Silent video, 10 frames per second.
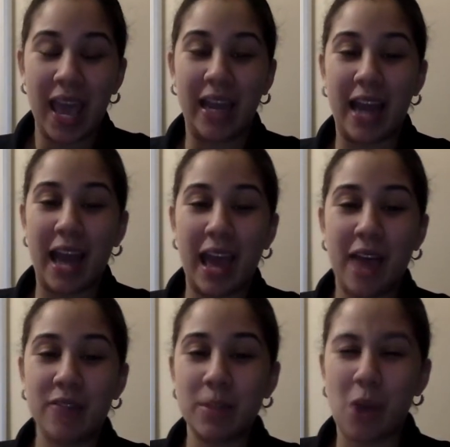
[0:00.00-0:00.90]
and I
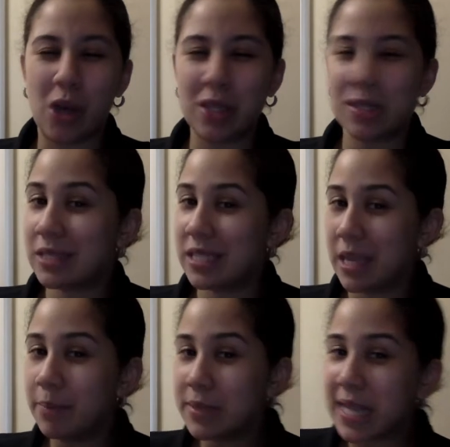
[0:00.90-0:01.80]
have some awesome
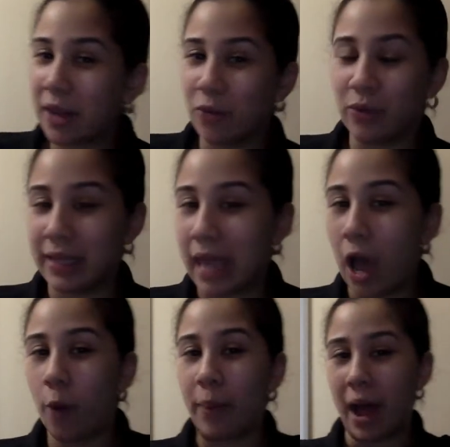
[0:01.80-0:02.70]
tips that can really
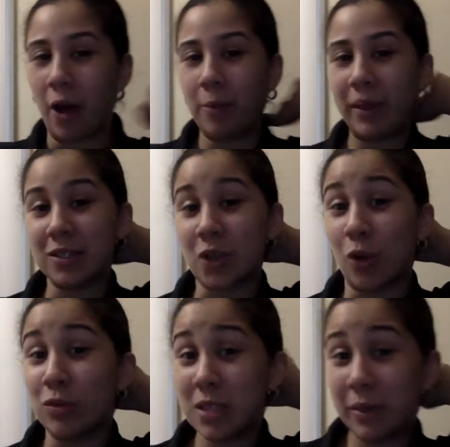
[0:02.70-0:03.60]
help out because
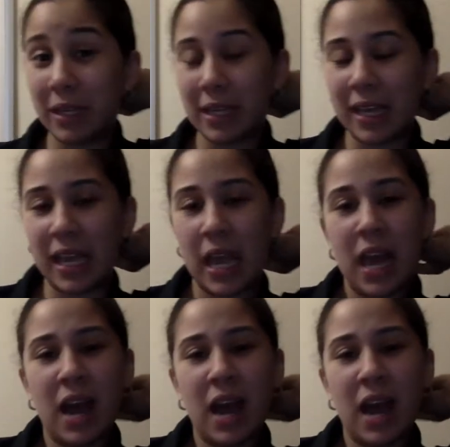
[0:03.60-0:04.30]
ultimately